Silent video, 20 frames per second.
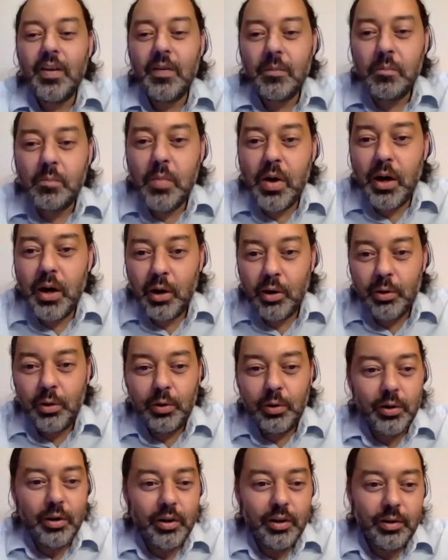
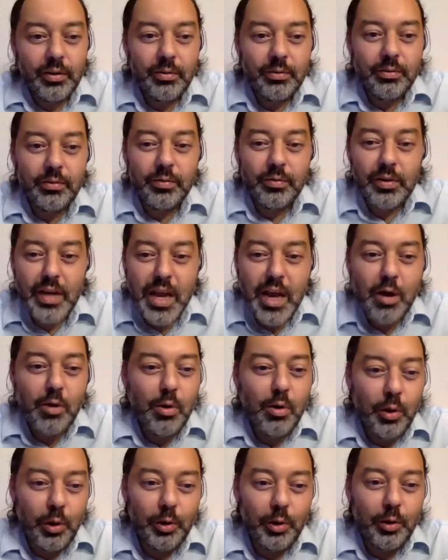model of
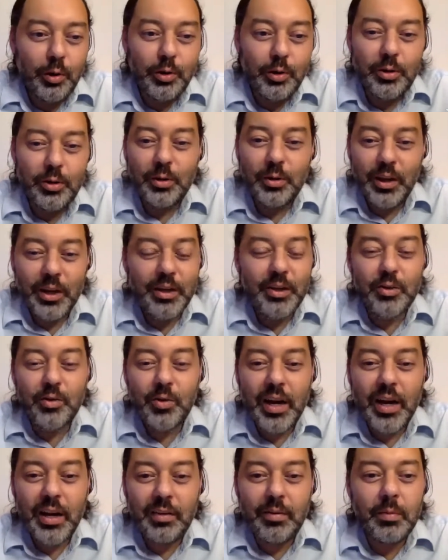neo-colonial
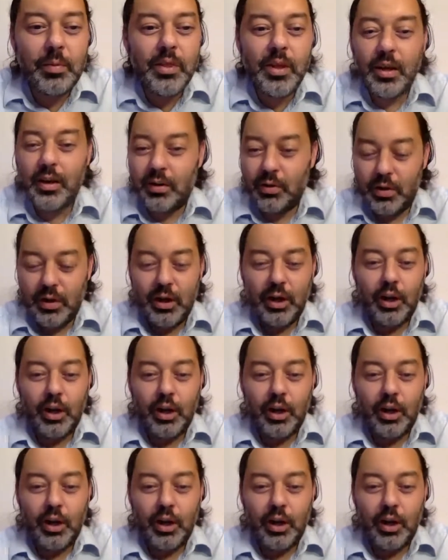extractive. They're